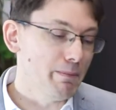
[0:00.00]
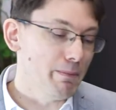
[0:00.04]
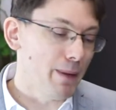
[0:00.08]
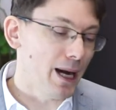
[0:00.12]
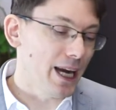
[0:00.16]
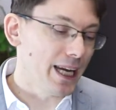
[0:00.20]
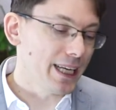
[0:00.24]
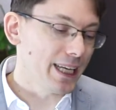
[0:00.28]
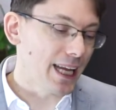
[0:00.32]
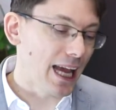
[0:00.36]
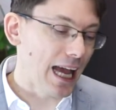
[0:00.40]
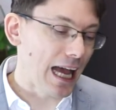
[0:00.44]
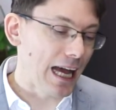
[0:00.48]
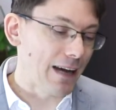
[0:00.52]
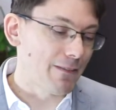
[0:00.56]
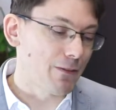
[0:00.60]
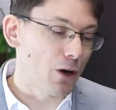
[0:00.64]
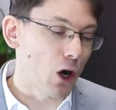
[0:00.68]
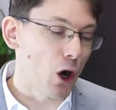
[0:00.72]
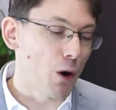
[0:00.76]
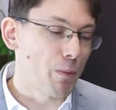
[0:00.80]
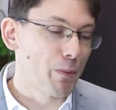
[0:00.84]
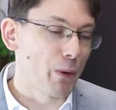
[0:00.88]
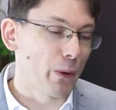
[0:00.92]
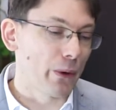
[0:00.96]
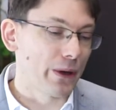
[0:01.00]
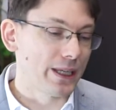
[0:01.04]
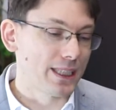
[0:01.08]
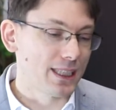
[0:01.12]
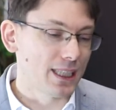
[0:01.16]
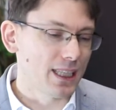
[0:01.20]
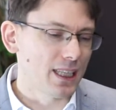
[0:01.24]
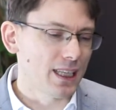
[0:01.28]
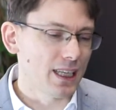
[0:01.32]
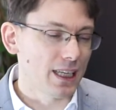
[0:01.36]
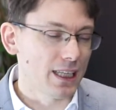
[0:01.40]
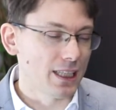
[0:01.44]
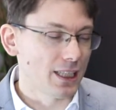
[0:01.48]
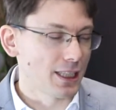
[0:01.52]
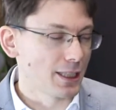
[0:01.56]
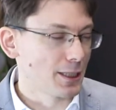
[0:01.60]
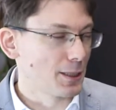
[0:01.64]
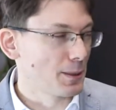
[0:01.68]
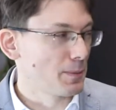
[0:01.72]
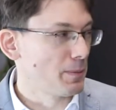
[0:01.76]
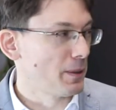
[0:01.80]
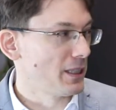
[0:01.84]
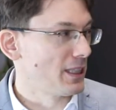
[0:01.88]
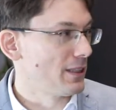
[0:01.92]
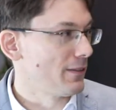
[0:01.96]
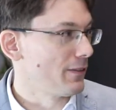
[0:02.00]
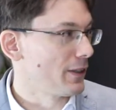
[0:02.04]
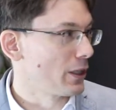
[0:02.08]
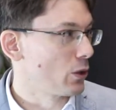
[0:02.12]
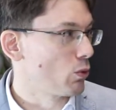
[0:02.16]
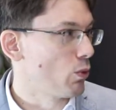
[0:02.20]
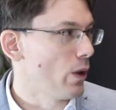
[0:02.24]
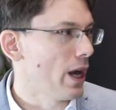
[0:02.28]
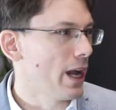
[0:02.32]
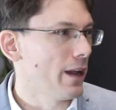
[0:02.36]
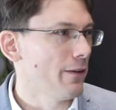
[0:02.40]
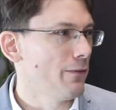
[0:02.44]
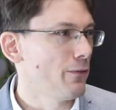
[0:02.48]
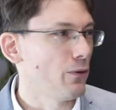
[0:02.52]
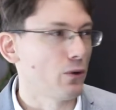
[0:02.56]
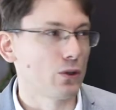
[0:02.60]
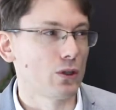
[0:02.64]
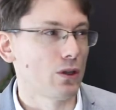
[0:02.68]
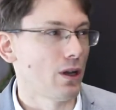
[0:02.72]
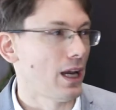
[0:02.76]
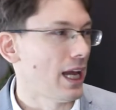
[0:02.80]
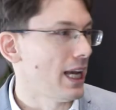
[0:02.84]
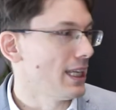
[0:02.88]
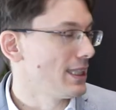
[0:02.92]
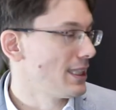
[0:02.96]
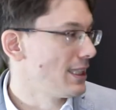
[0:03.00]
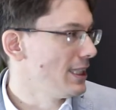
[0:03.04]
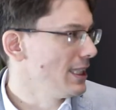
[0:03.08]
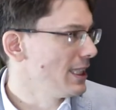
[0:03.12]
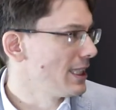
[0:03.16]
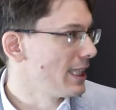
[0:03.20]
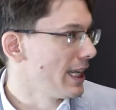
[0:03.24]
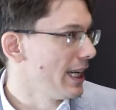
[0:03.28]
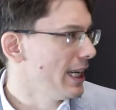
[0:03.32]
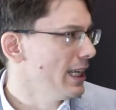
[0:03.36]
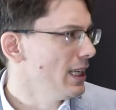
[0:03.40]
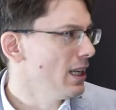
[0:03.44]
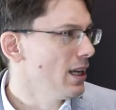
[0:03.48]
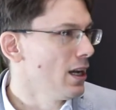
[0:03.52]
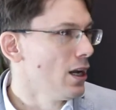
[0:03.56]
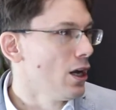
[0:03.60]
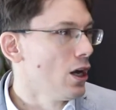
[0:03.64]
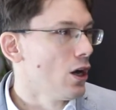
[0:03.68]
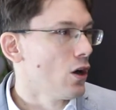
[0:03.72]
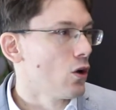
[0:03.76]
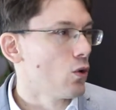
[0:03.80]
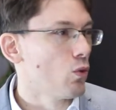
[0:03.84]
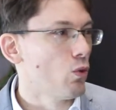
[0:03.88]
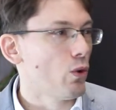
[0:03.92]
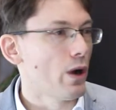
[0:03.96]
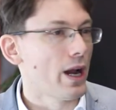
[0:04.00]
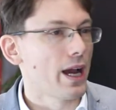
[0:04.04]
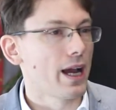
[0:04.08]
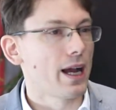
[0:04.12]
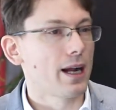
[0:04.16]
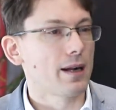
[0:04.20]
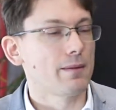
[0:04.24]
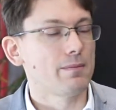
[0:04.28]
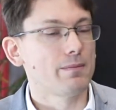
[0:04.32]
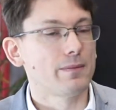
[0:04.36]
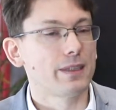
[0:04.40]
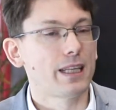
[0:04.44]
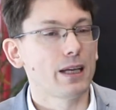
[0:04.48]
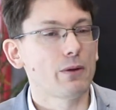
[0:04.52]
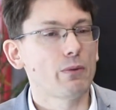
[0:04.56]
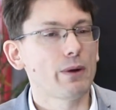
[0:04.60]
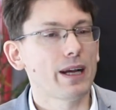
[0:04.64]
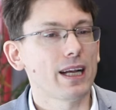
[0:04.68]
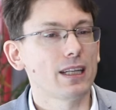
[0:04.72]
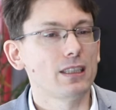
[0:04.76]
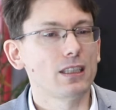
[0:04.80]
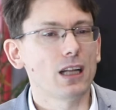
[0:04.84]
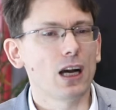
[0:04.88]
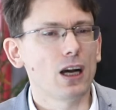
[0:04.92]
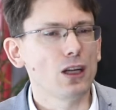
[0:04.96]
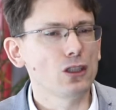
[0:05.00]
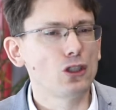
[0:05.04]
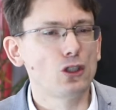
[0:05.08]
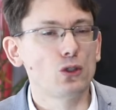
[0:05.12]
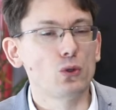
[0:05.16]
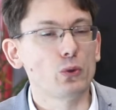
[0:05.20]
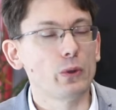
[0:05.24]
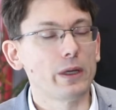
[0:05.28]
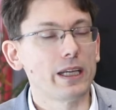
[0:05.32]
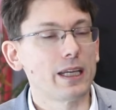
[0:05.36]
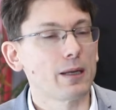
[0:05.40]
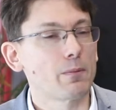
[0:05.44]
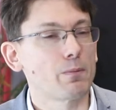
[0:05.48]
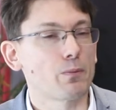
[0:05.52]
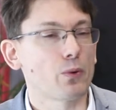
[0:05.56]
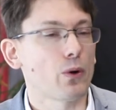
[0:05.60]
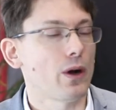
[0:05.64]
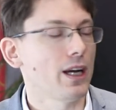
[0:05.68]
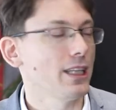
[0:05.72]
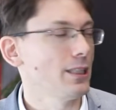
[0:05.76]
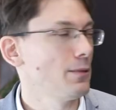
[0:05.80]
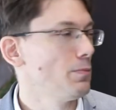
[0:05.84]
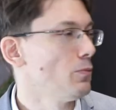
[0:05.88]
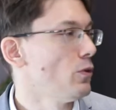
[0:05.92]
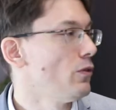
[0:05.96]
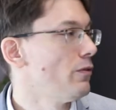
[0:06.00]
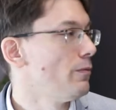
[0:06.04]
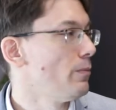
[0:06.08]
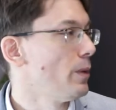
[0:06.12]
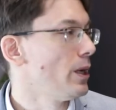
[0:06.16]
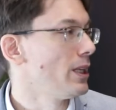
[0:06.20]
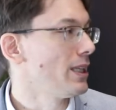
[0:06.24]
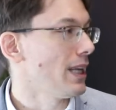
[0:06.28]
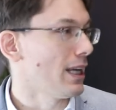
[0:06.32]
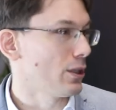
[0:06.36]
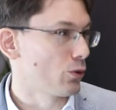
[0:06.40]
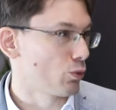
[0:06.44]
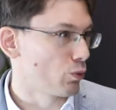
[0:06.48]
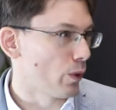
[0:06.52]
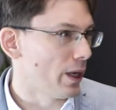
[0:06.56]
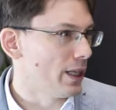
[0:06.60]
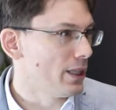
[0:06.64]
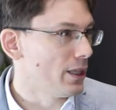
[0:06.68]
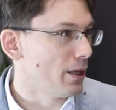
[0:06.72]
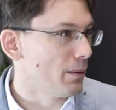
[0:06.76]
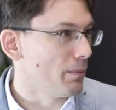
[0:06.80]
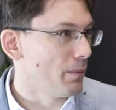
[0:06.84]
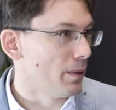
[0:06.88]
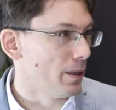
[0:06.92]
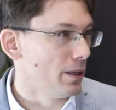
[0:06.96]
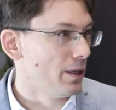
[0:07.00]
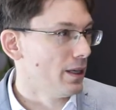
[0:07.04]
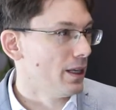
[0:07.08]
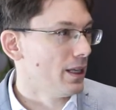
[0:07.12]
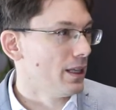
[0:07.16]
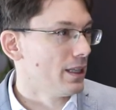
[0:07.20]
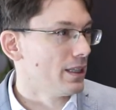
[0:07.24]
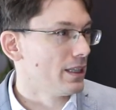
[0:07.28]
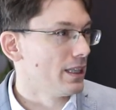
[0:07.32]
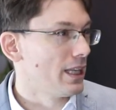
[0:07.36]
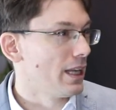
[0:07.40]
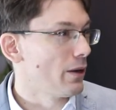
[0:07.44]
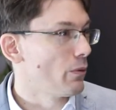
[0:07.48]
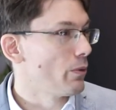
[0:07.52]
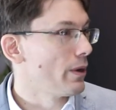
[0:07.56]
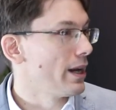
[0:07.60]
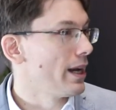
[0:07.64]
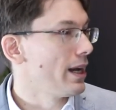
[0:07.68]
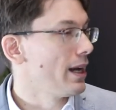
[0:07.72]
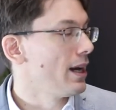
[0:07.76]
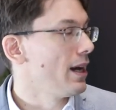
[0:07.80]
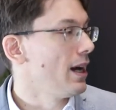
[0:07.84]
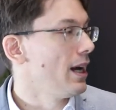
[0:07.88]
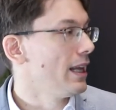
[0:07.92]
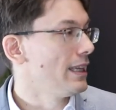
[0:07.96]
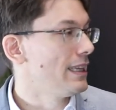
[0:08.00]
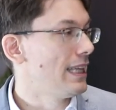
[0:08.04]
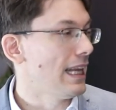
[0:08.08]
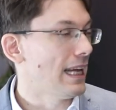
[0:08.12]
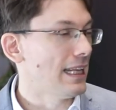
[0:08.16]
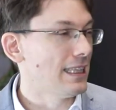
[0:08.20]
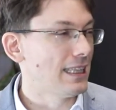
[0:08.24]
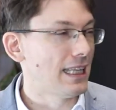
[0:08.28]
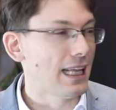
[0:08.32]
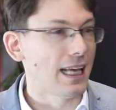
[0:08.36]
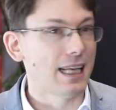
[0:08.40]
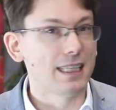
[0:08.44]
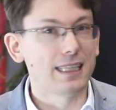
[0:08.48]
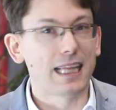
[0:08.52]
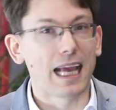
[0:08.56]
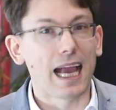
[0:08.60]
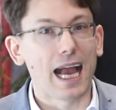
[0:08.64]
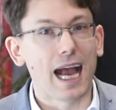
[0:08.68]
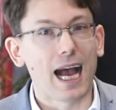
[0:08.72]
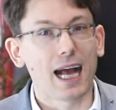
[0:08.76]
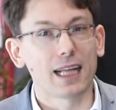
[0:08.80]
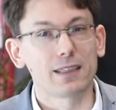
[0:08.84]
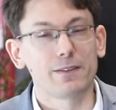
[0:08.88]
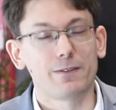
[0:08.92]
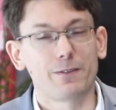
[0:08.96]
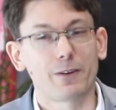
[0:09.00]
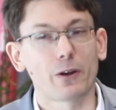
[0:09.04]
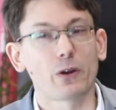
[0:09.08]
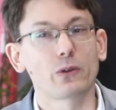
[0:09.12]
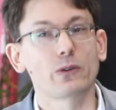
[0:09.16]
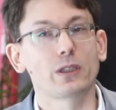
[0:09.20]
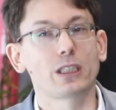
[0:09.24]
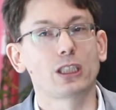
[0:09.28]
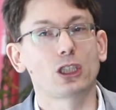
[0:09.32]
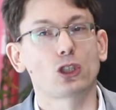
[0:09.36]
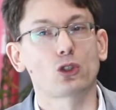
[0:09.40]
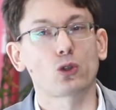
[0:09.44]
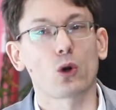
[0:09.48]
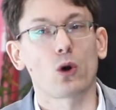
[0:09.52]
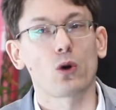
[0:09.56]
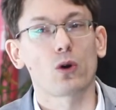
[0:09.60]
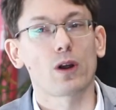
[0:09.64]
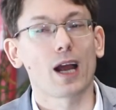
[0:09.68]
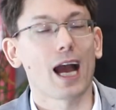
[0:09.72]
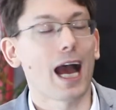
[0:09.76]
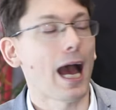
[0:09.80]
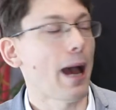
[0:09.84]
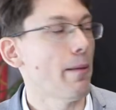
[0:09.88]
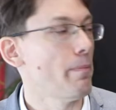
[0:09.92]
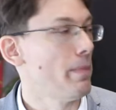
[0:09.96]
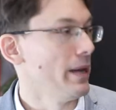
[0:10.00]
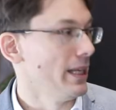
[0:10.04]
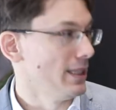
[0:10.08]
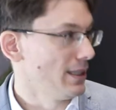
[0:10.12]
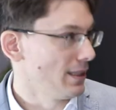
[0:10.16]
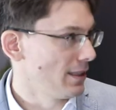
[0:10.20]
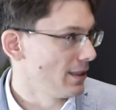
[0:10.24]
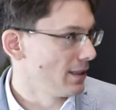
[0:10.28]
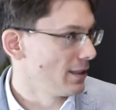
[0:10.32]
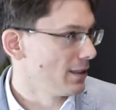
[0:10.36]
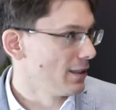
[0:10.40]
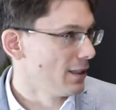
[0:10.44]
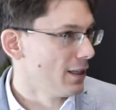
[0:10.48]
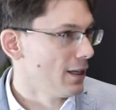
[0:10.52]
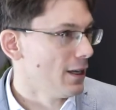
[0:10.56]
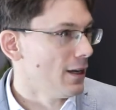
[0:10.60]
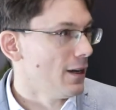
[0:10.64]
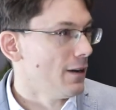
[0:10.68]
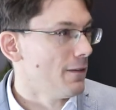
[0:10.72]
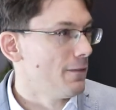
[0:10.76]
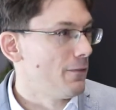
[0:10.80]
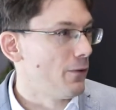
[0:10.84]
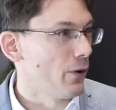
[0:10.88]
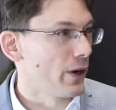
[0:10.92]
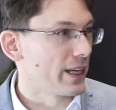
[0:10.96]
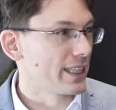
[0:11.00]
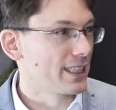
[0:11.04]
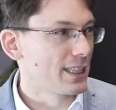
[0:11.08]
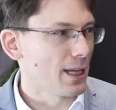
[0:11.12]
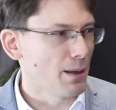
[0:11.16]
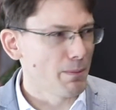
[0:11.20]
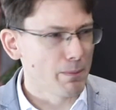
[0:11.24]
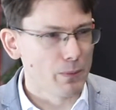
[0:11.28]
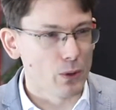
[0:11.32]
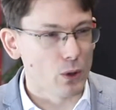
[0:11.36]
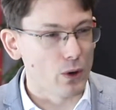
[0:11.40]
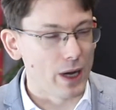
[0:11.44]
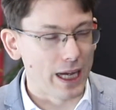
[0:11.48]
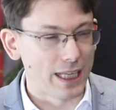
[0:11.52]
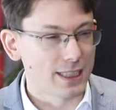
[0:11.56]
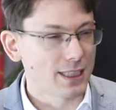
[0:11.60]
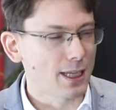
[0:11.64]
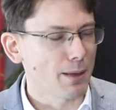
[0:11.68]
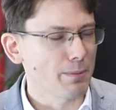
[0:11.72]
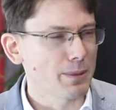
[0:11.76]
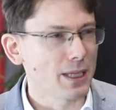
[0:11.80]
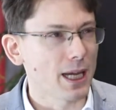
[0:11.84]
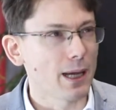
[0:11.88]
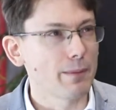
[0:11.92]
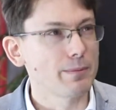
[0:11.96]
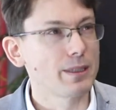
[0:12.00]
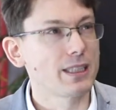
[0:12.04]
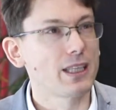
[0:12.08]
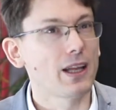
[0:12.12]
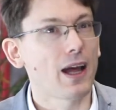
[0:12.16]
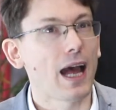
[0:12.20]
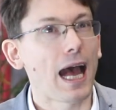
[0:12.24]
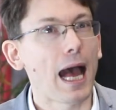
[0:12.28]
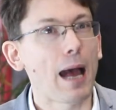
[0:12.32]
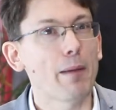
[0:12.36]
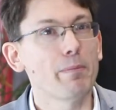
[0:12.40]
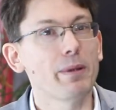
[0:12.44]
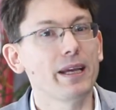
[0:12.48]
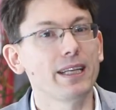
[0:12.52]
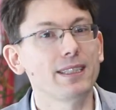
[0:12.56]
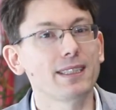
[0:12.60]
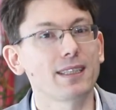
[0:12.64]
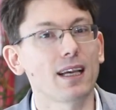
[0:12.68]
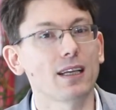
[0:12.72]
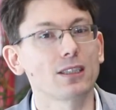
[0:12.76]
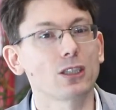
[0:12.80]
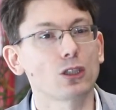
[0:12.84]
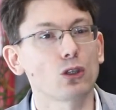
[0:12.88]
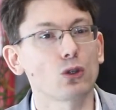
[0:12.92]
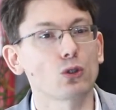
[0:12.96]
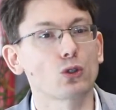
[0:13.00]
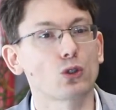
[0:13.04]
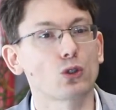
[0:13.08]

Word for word: might have operated in a specific way for the last decade where they were not doing price movement at random. They had very strong habits. For example, and sometimes the habits are so